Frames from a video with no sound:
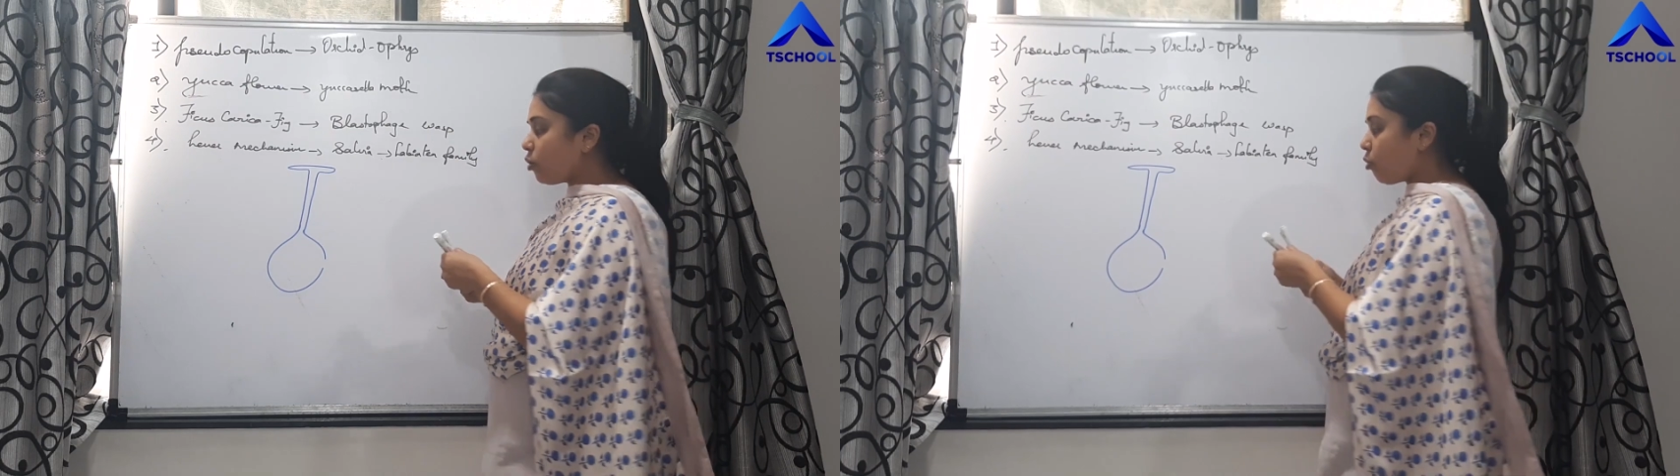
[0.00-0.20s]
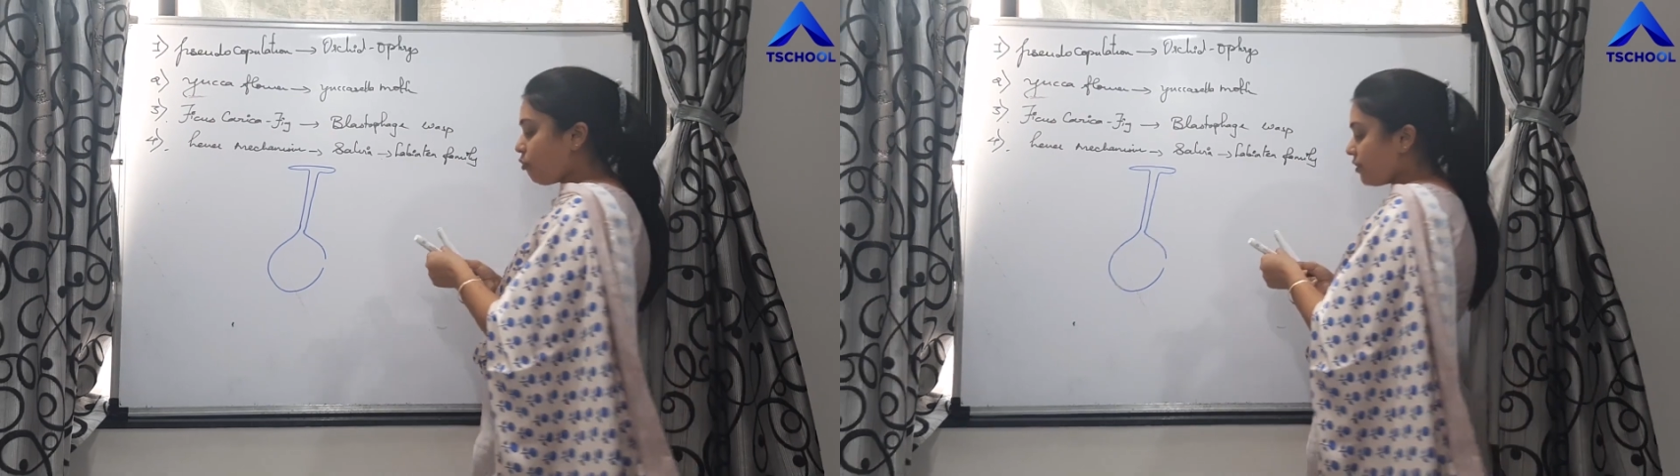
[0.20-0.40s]

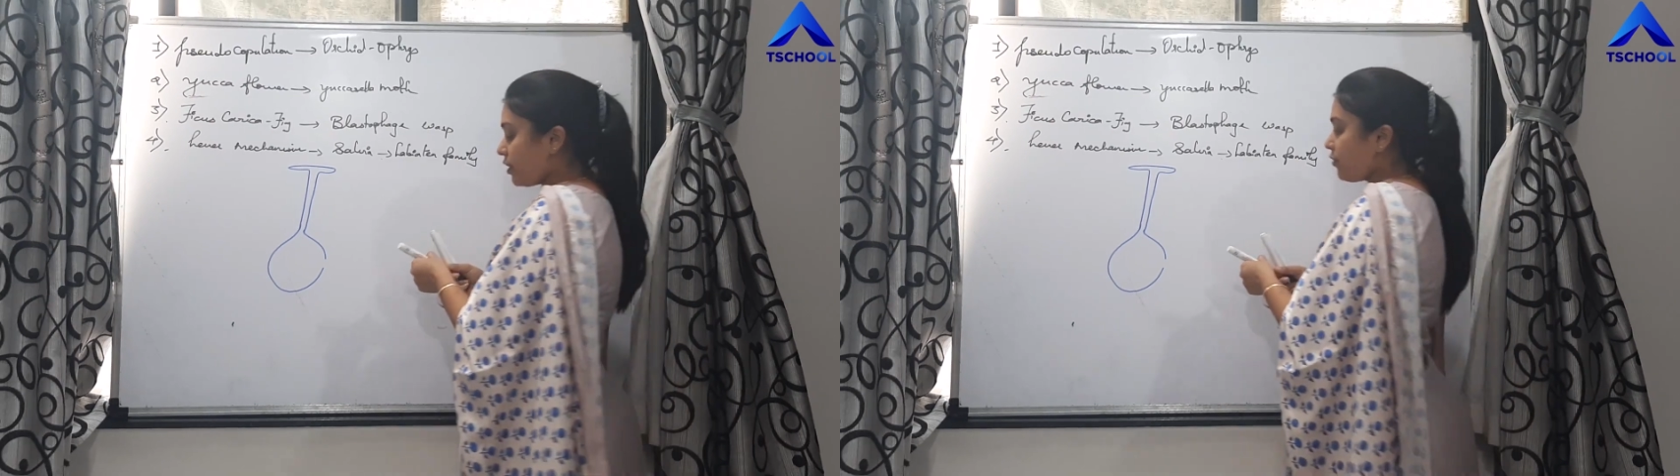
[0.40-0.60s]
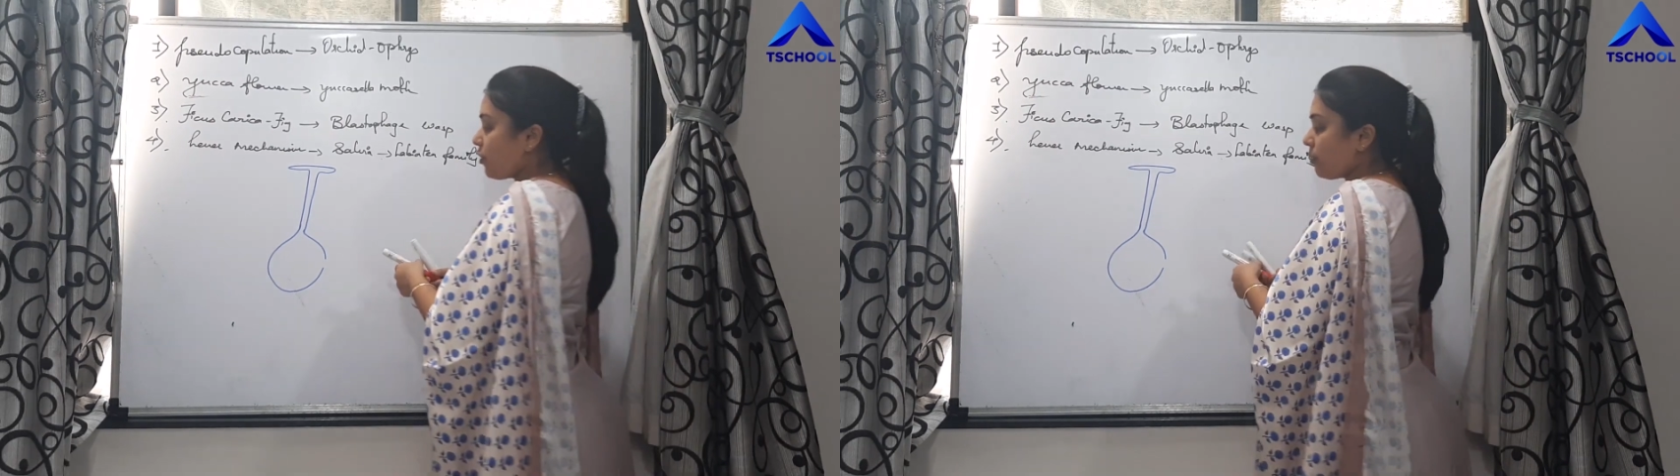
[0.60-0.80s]
ovary
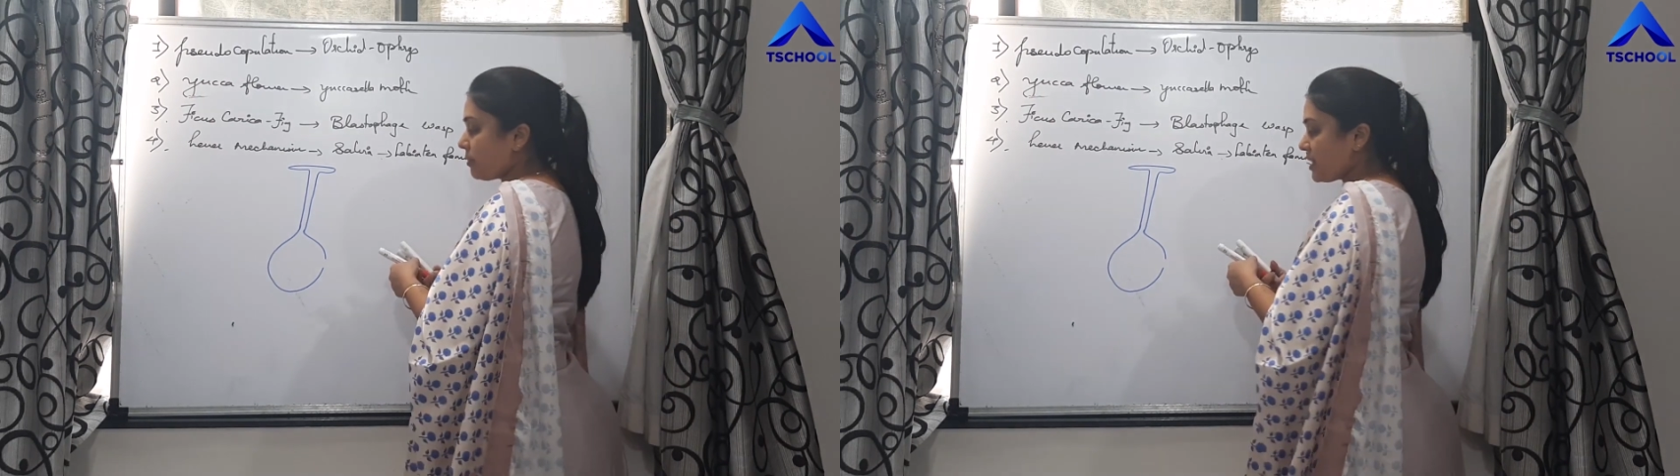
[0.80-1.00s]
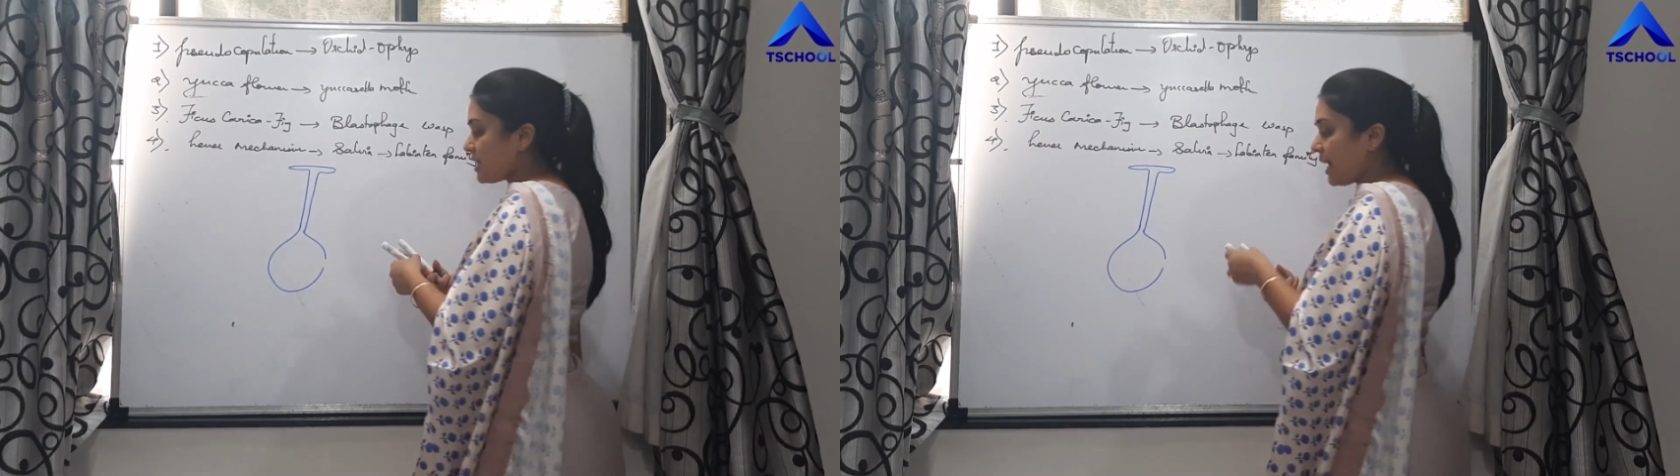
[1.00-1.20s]
from
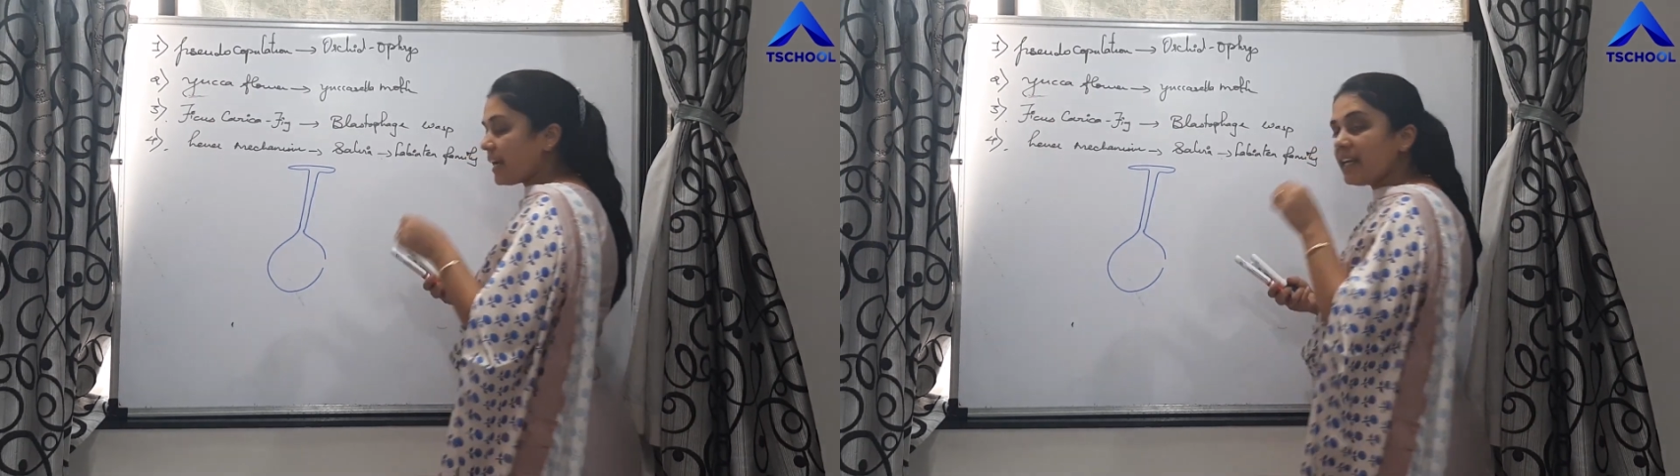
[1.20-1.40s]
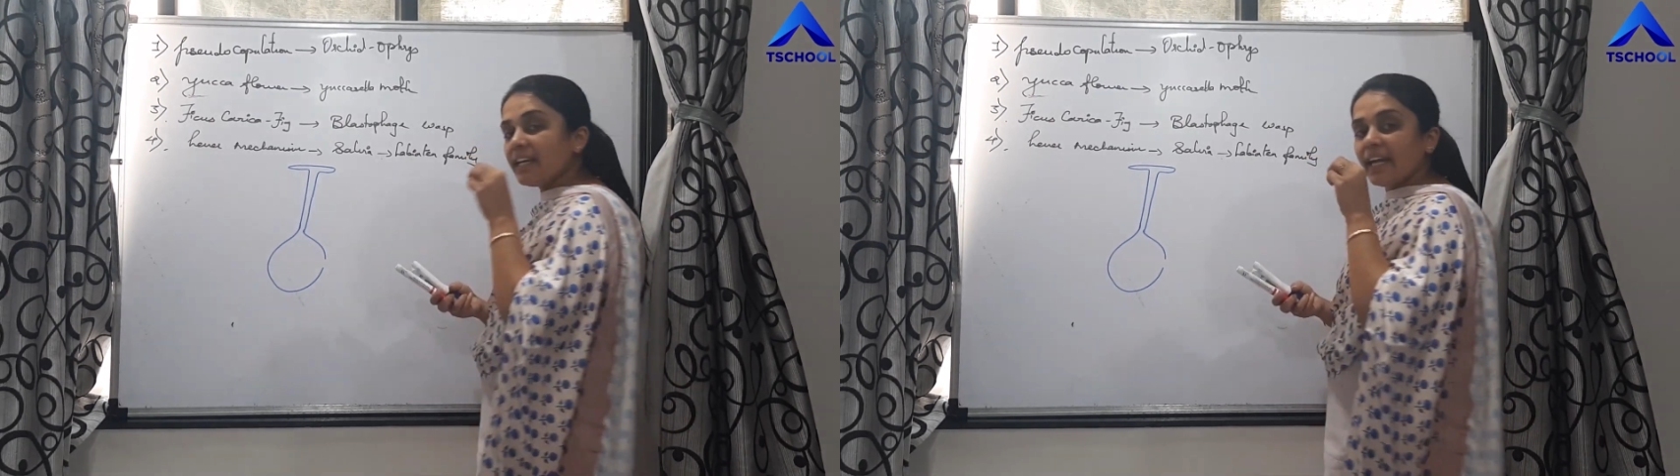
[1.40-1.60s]
the side,